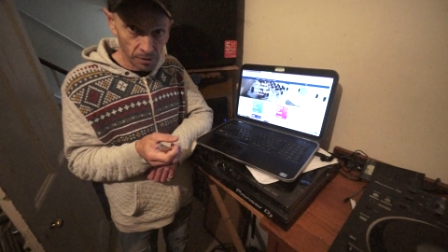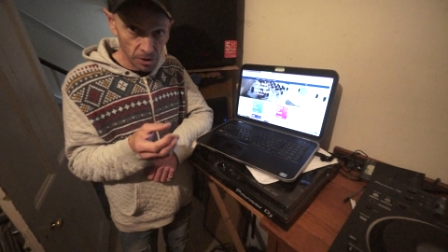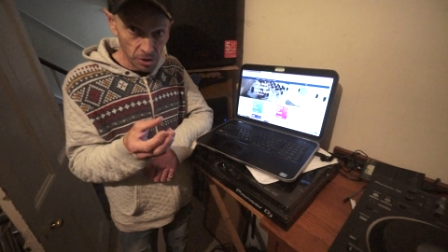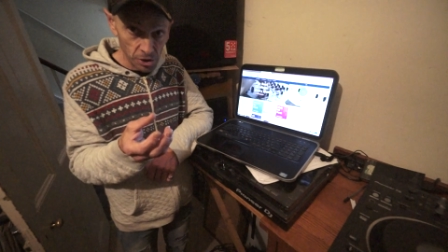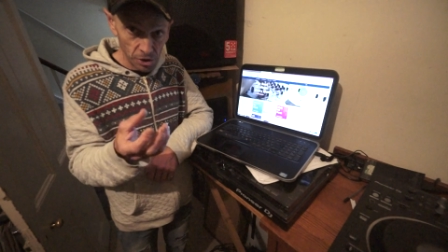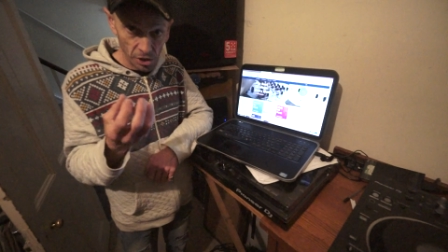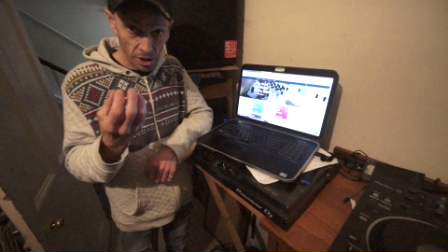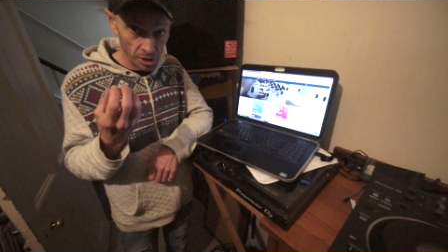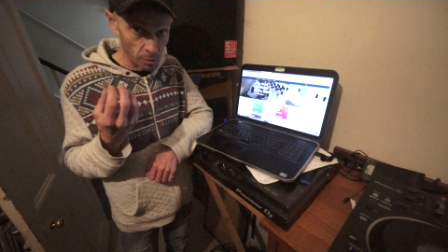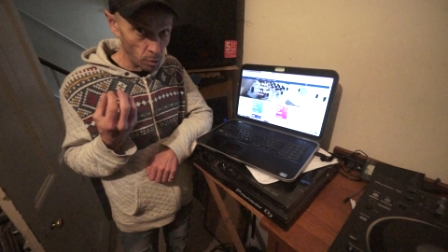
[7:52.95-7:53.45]

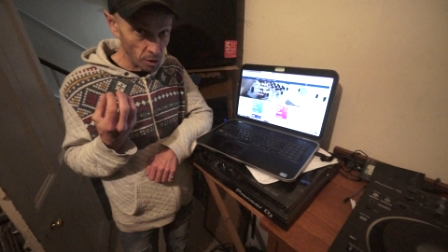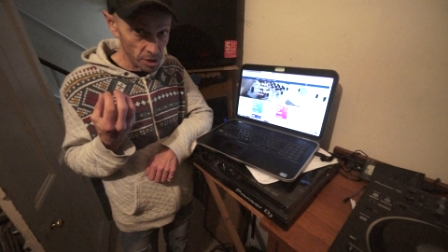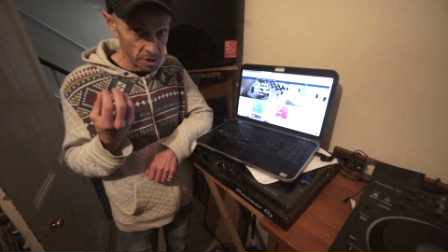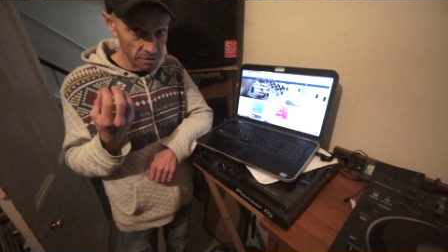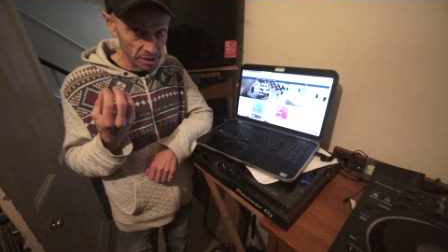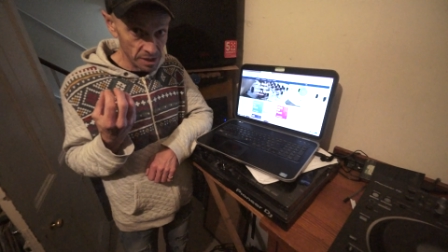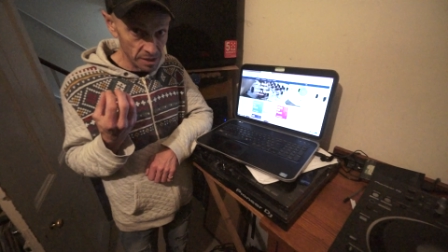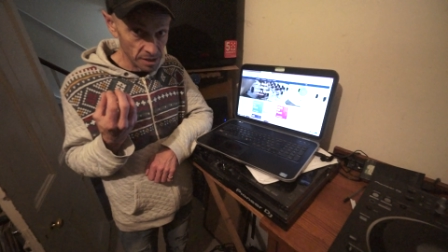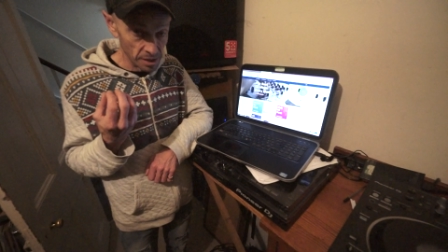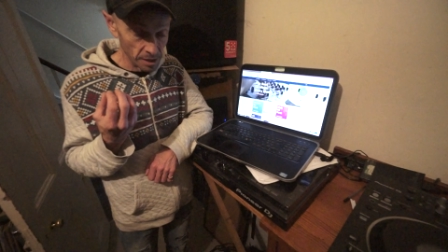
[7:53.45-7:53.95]
You don't know what
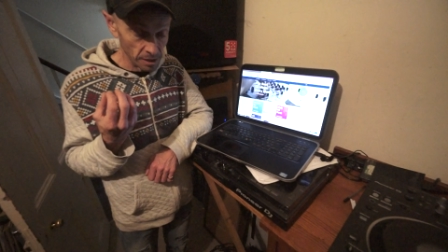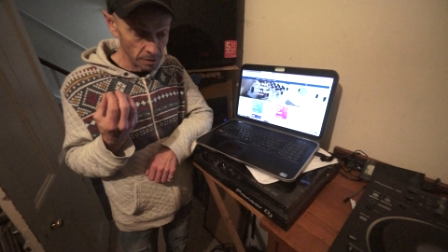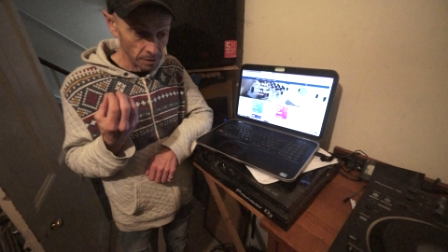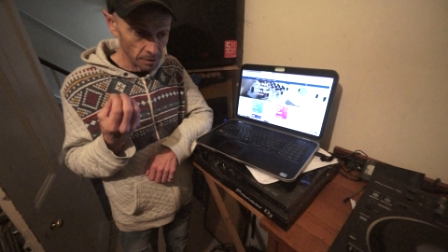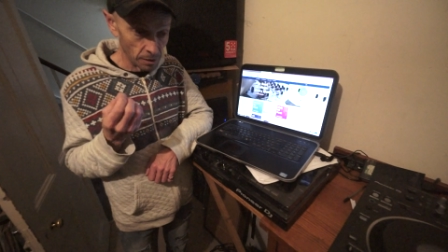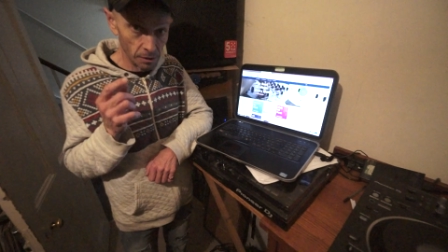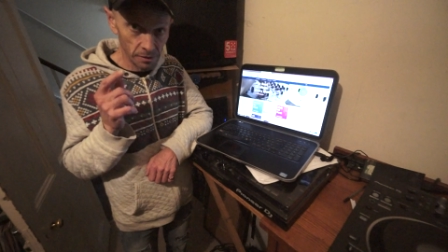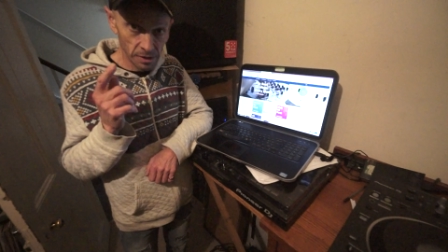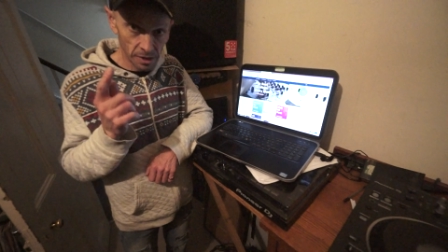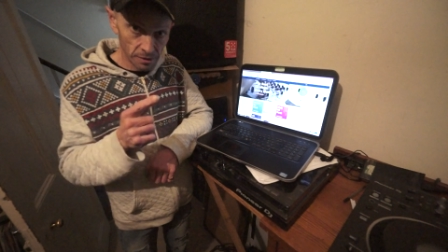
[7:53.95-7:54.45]
you're eating.
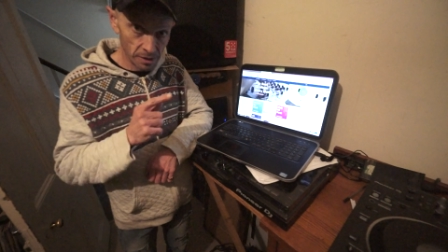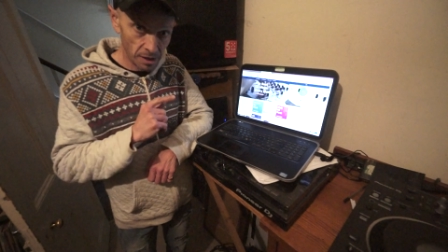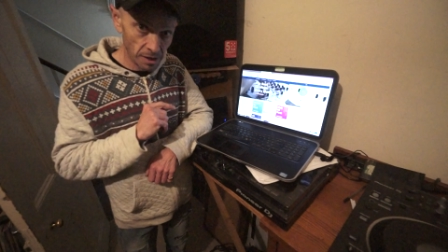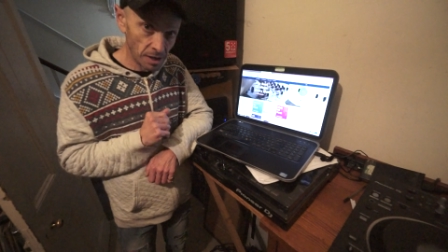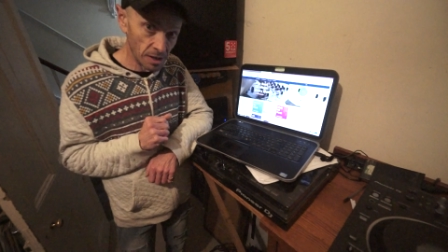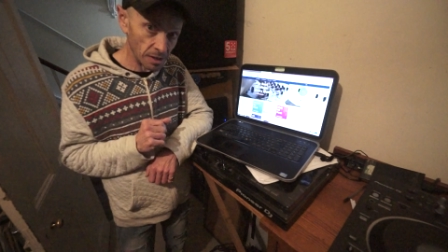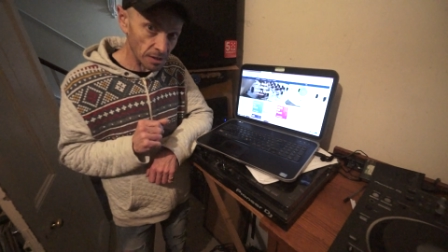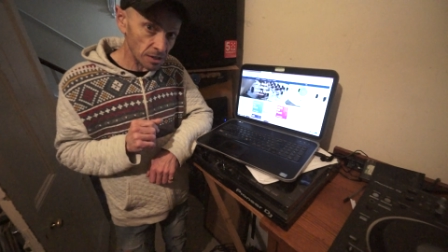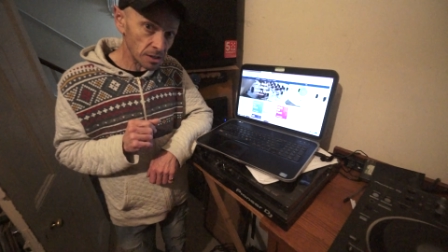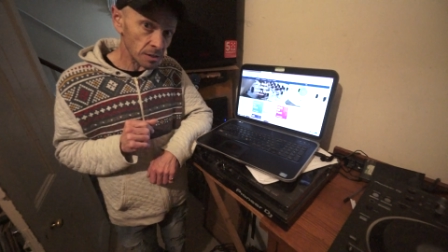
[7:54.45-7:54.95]
On the other
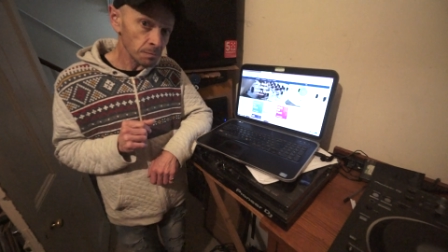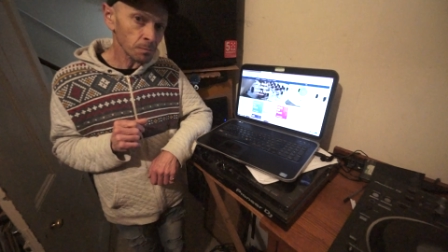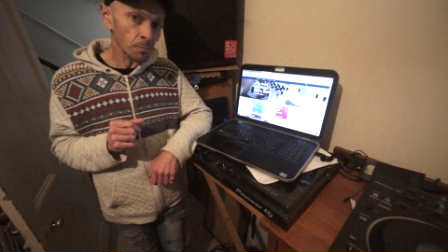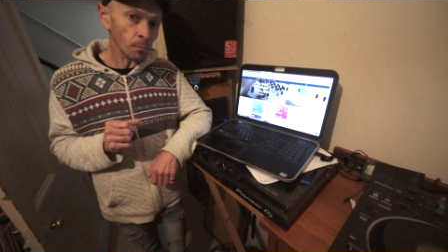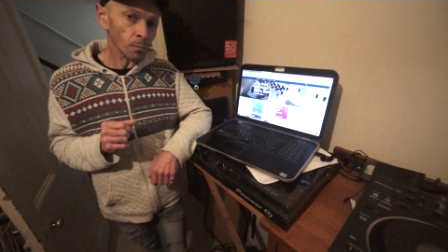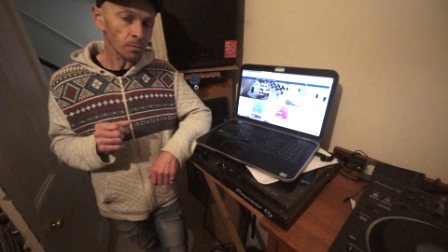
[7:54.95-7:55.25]
hand,